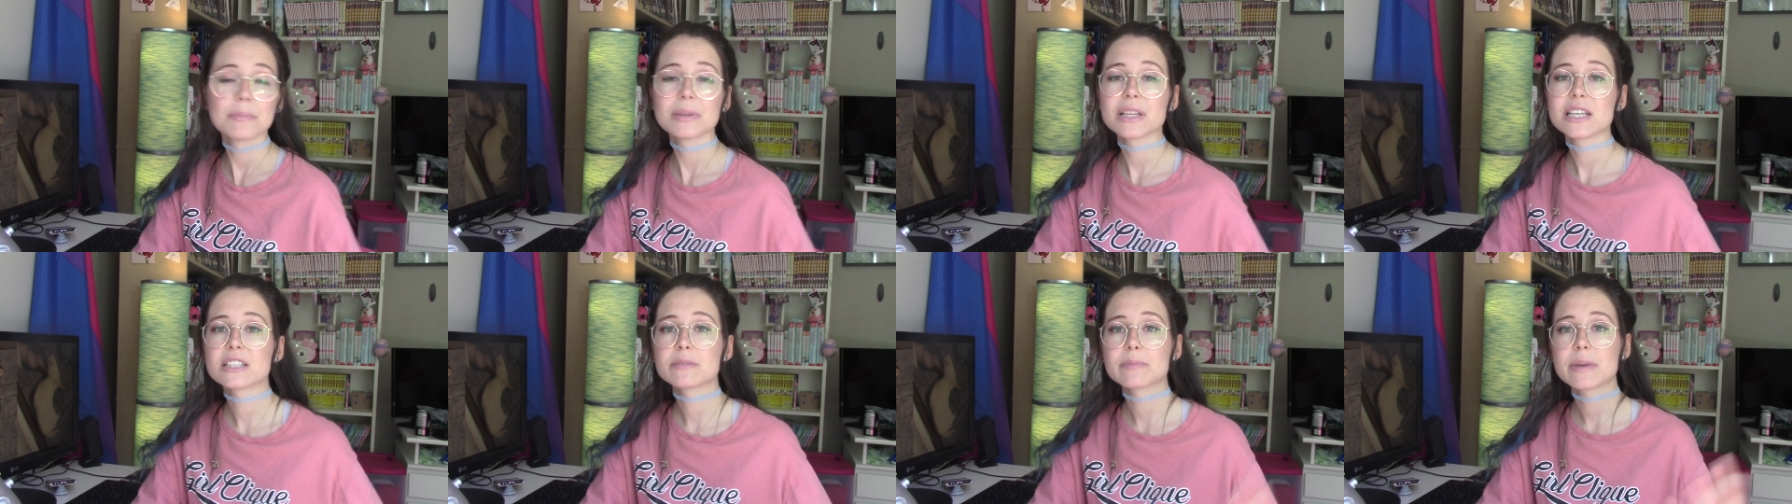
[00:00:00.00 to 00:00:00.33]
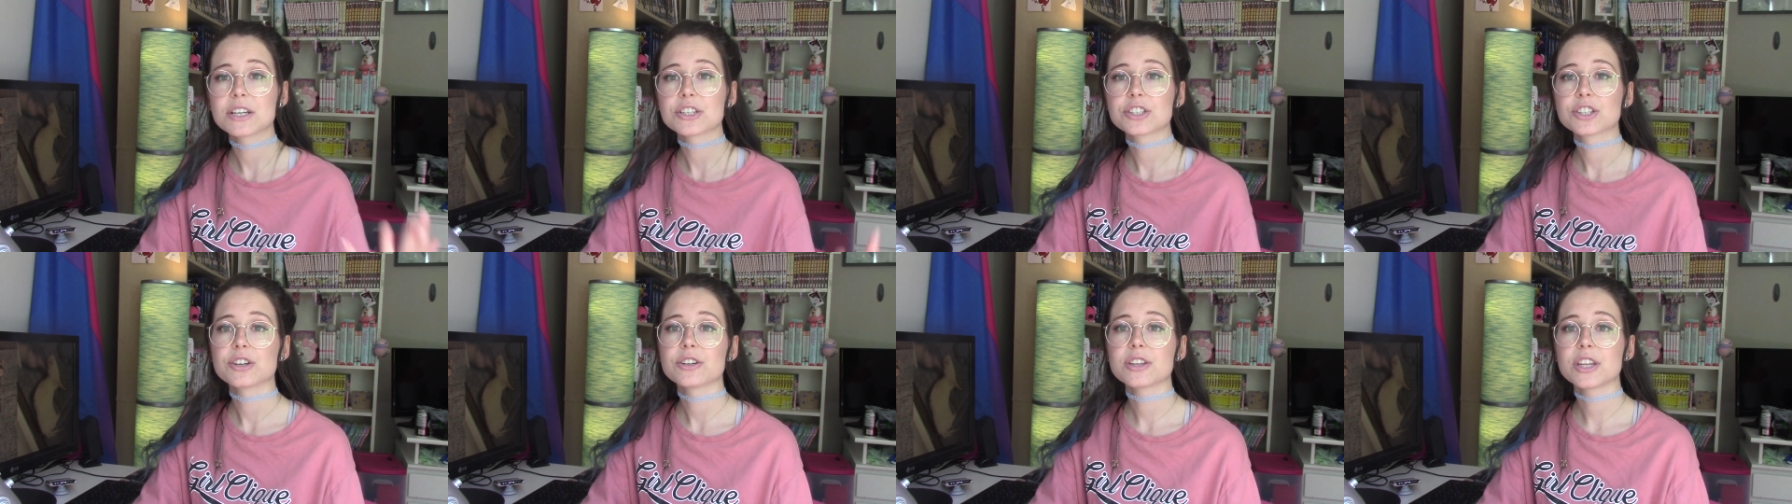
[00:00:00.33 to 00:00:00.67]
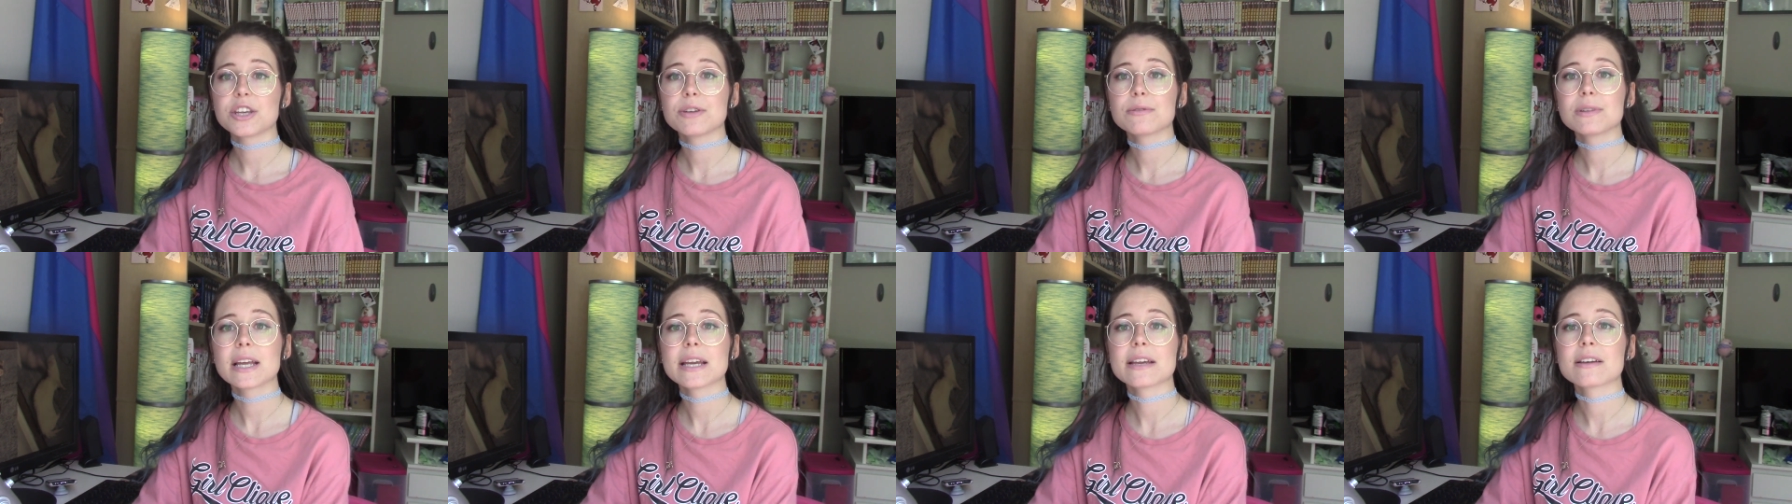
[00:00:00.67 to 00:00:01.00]
Please make sure that
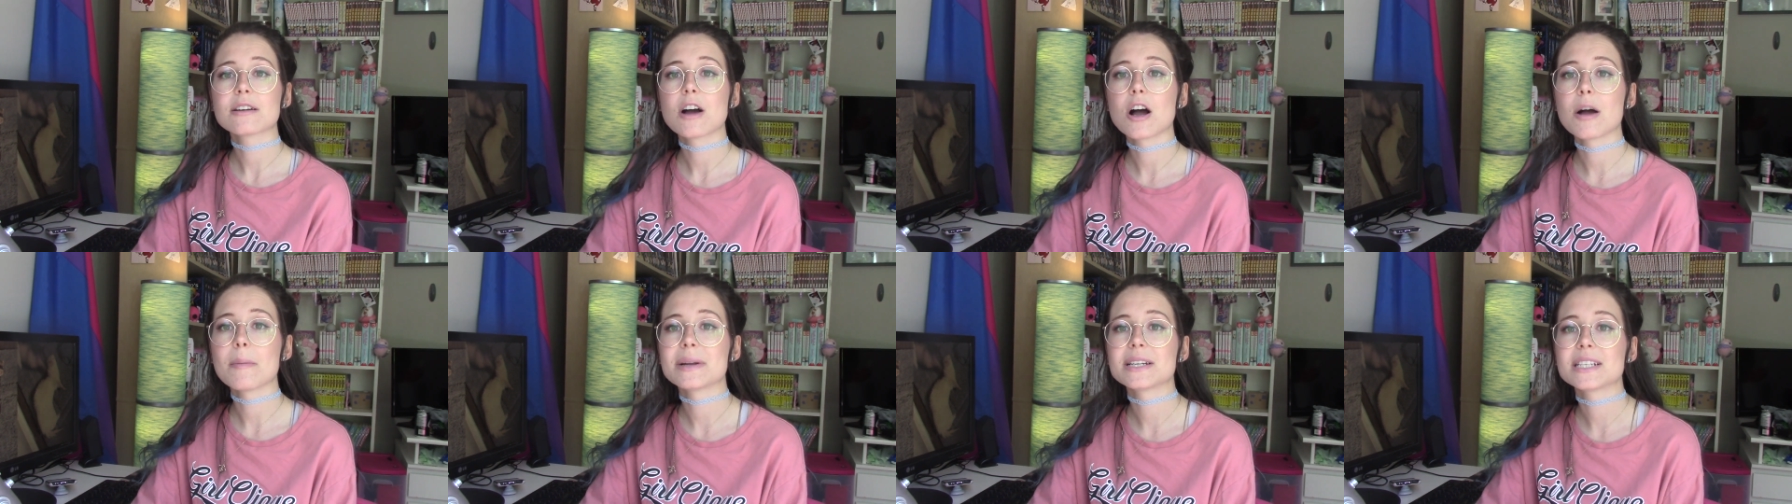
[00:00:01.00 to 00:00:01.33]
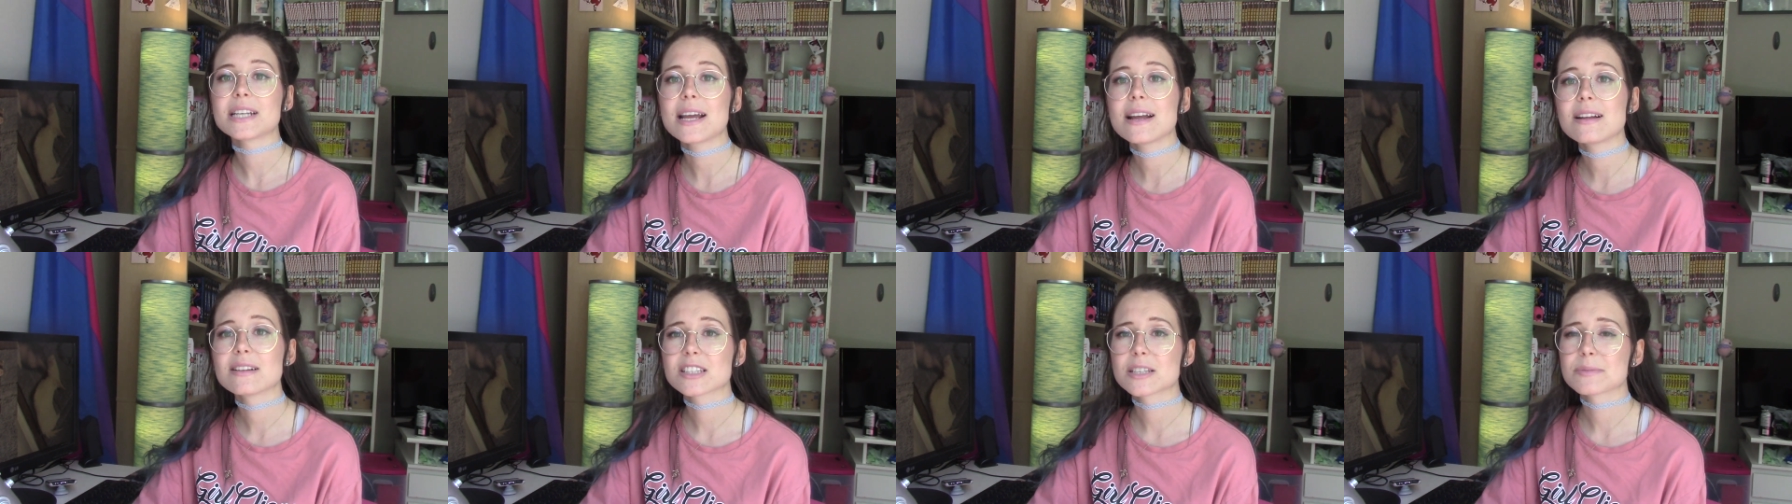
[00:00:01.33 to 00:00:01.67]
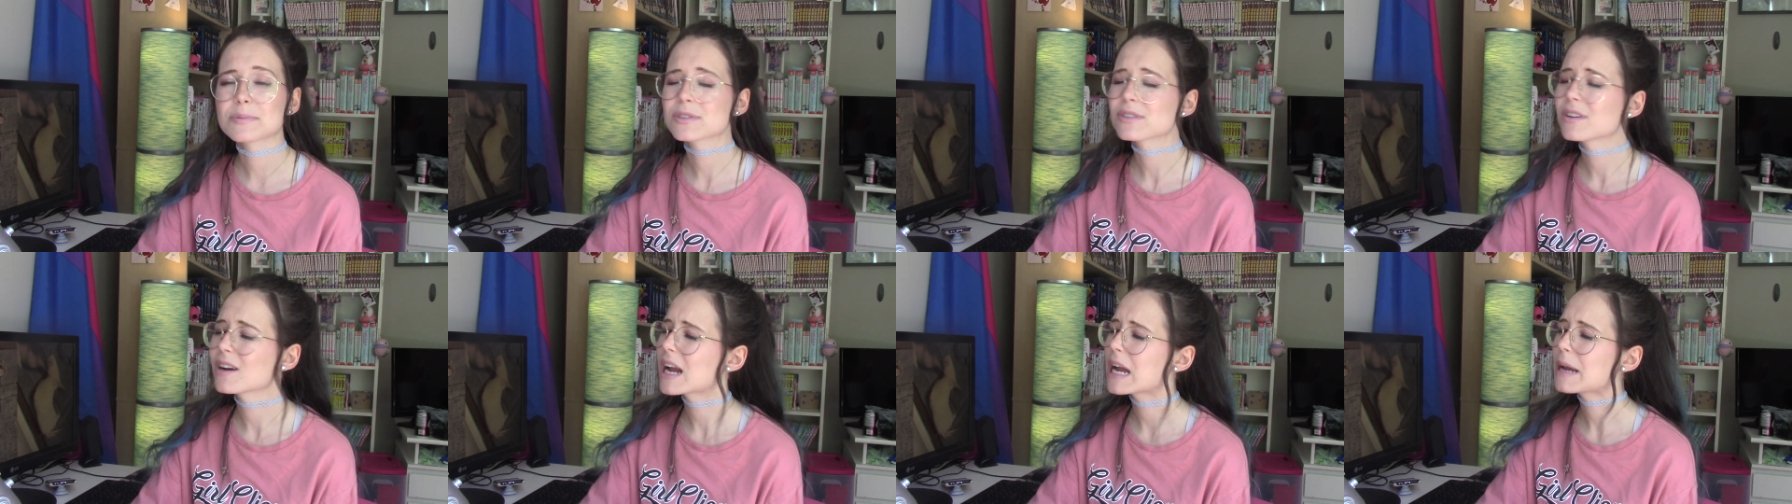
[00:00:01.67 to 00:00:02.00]
you like, comment, and
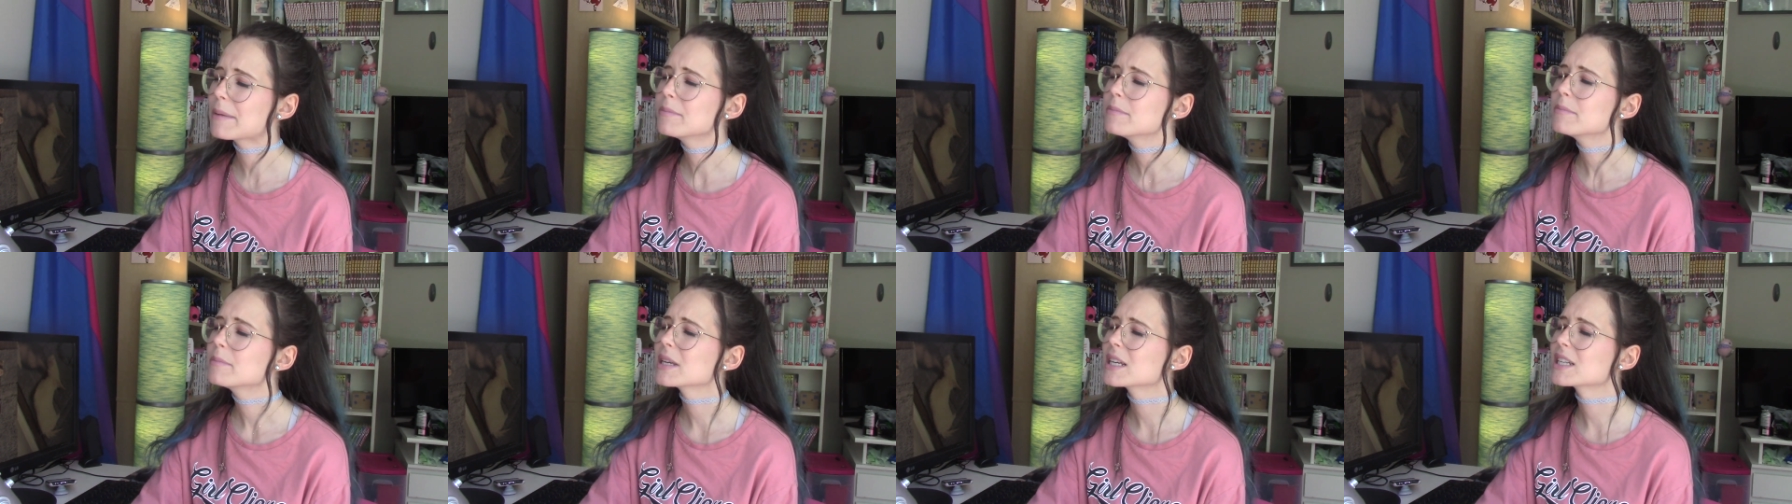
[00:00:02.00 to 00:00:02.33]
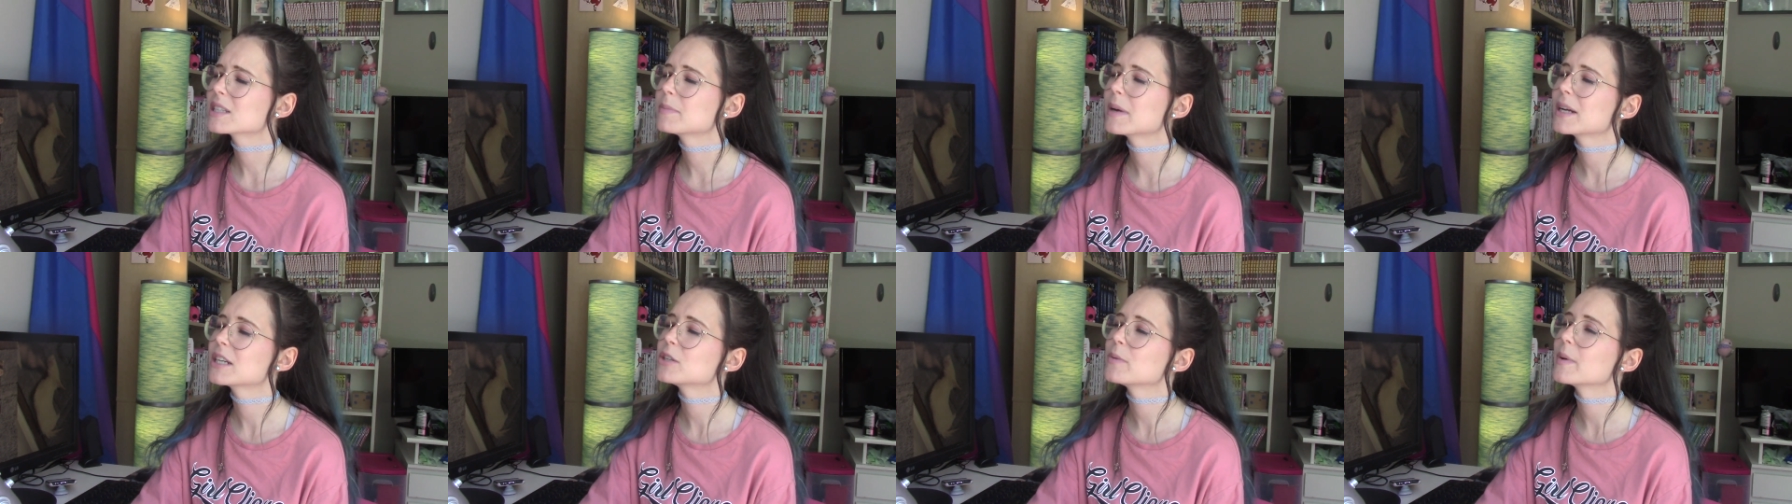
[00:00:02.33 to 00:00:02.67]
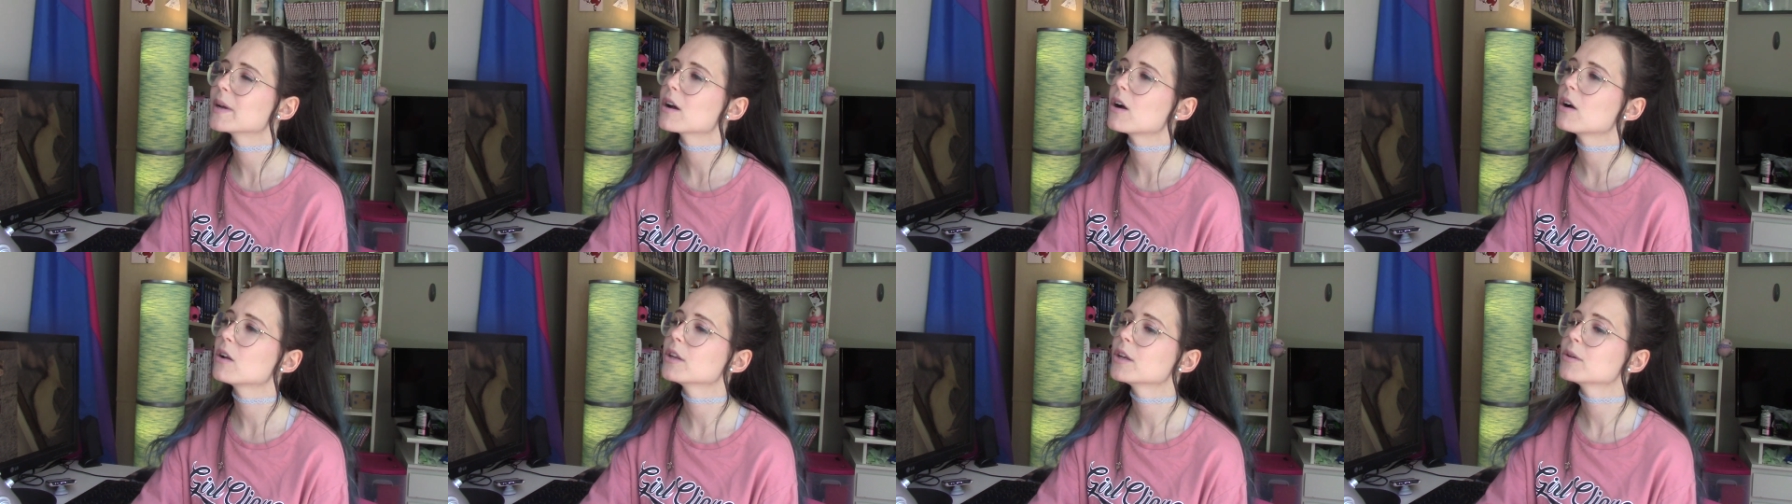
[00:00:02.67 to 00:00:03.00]
subscribe, because by
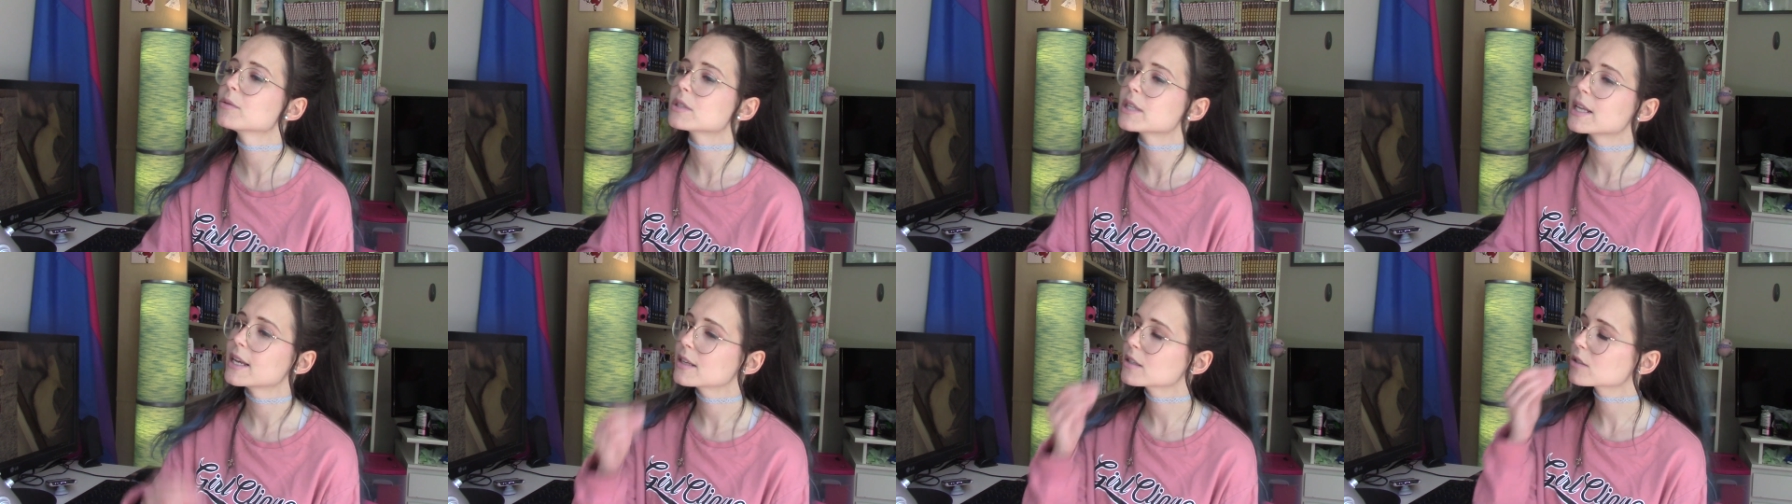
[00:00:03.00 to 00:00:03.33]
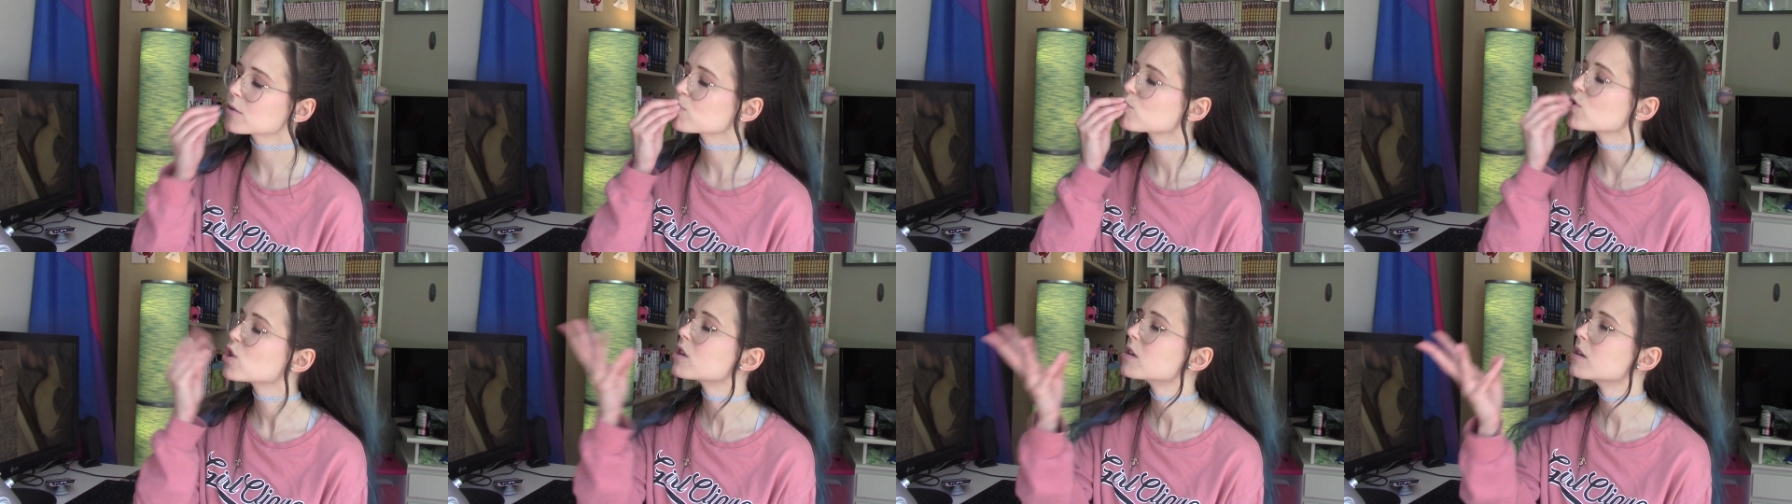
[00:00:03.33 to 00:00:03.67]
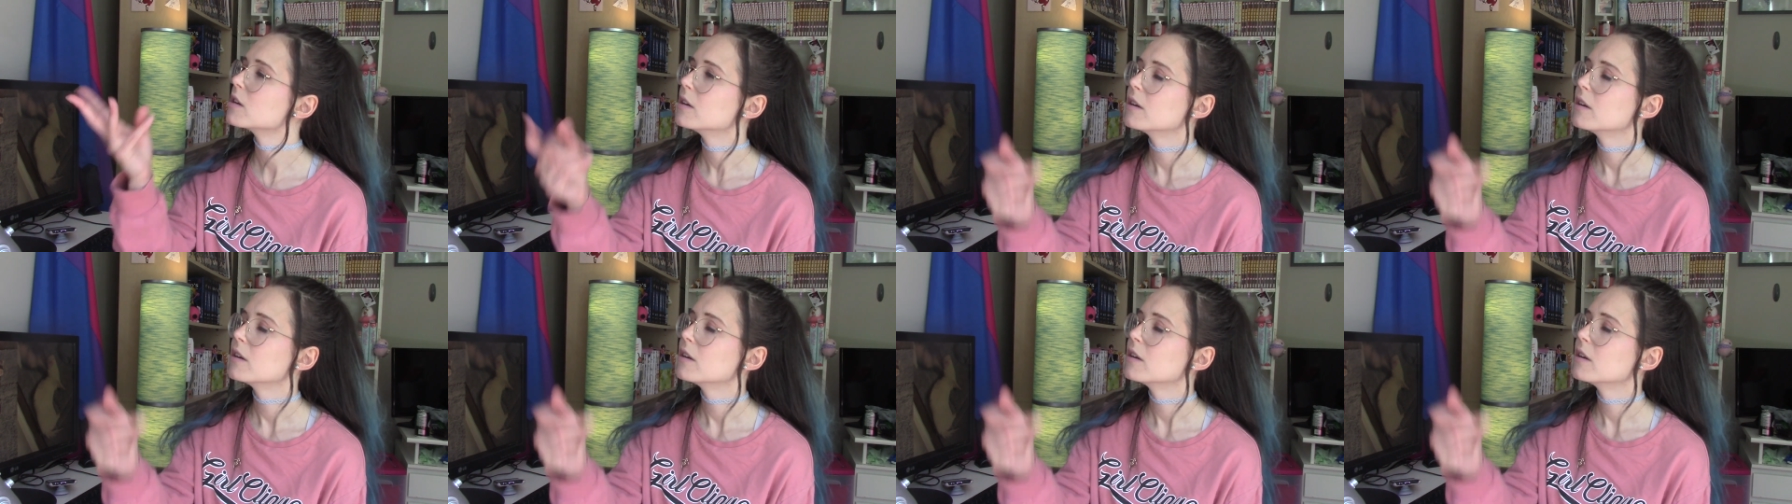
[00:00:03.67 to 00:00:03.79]
doing all those things,